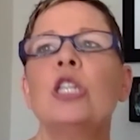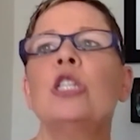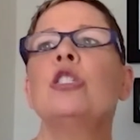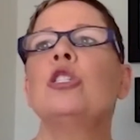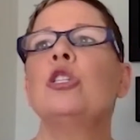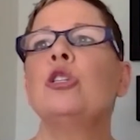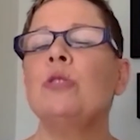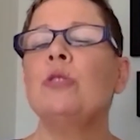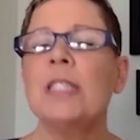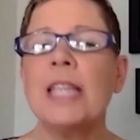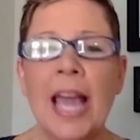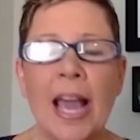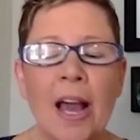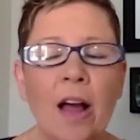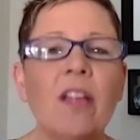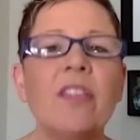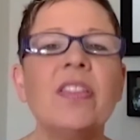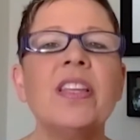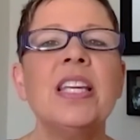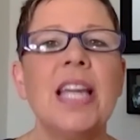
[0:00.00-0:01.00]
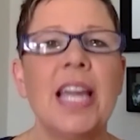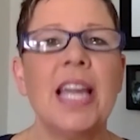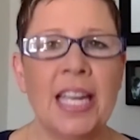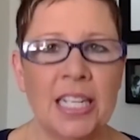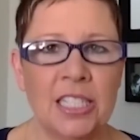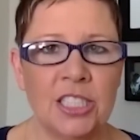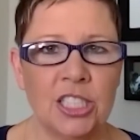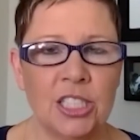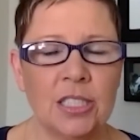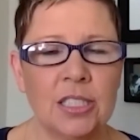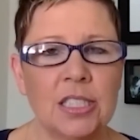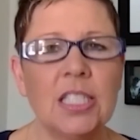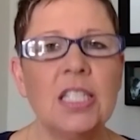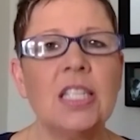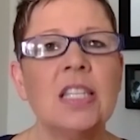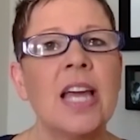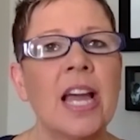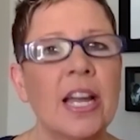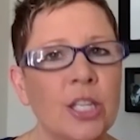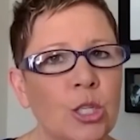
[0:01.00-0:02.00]
to tell the agency
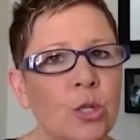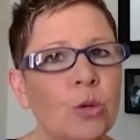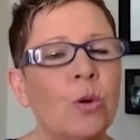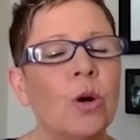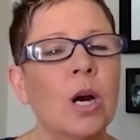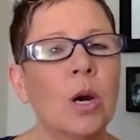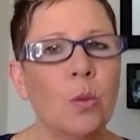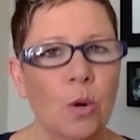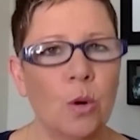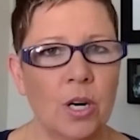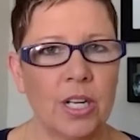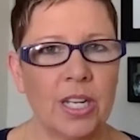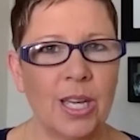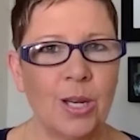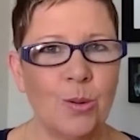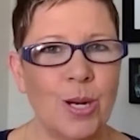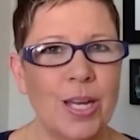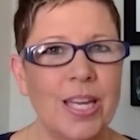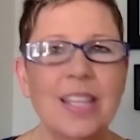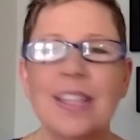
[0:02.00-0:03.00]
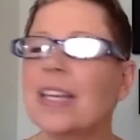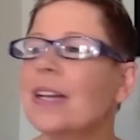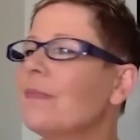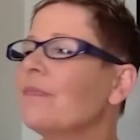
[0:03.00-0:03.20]
that you are working with